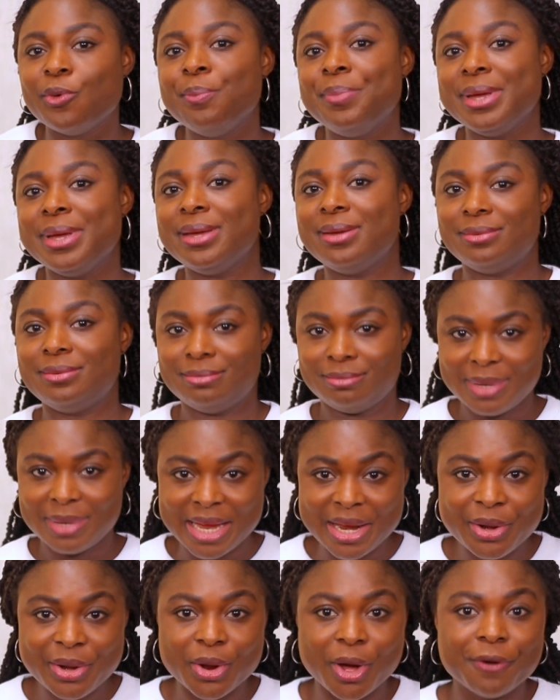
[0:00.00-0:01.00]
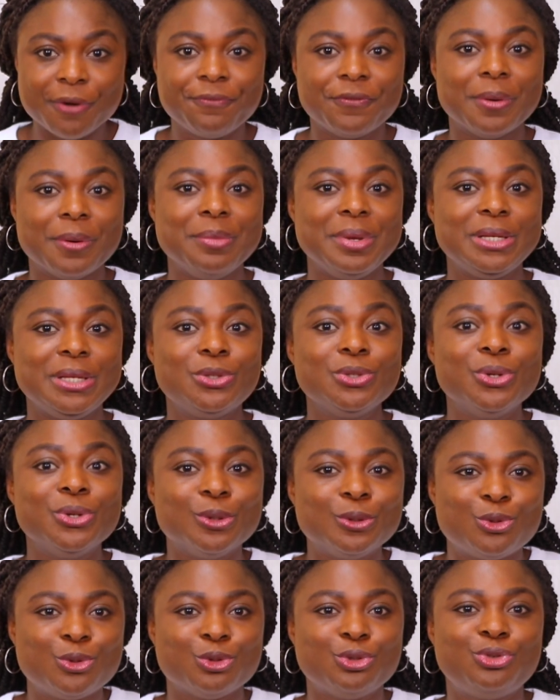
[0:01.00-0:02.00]
would be enough for me,
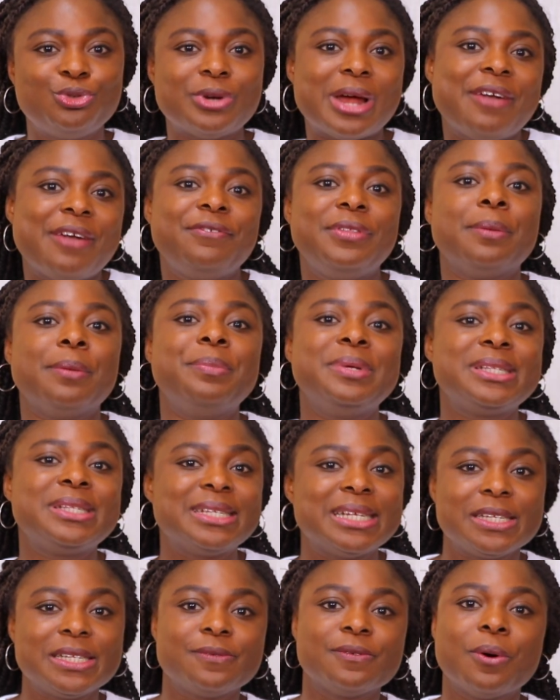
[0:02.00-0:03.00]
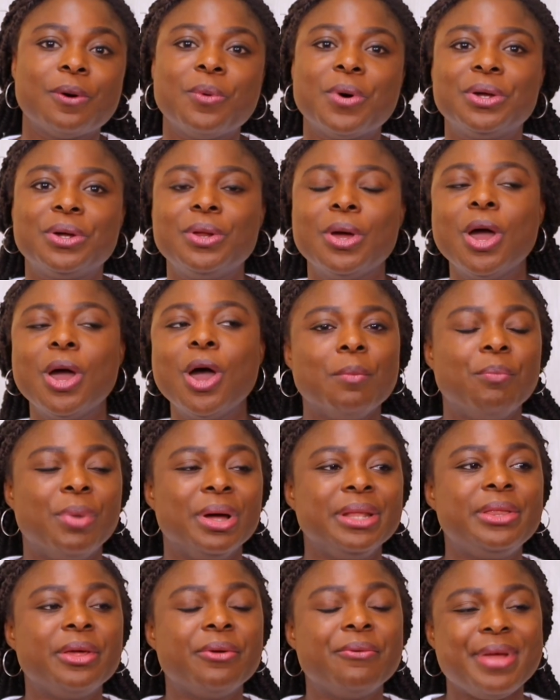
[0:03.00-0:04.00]
to drive the business forward,
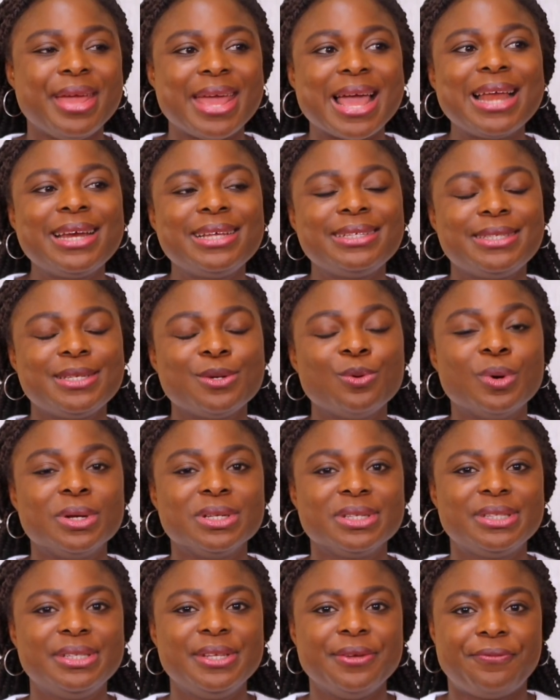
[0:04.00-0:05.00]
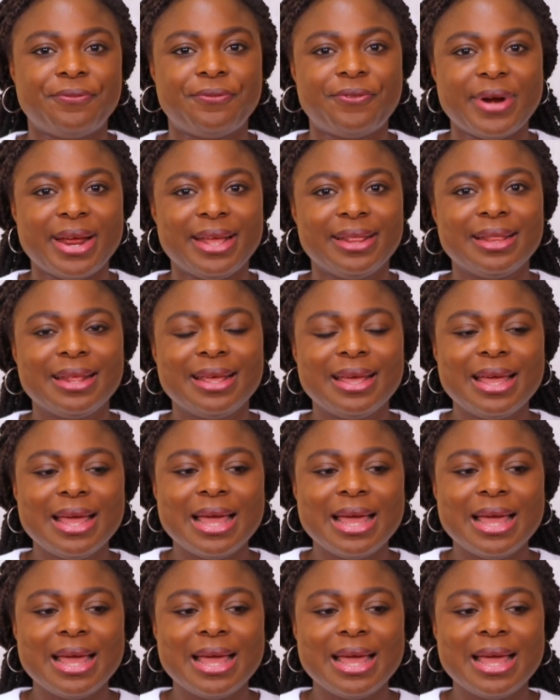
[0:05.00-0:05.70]
but the reality was different.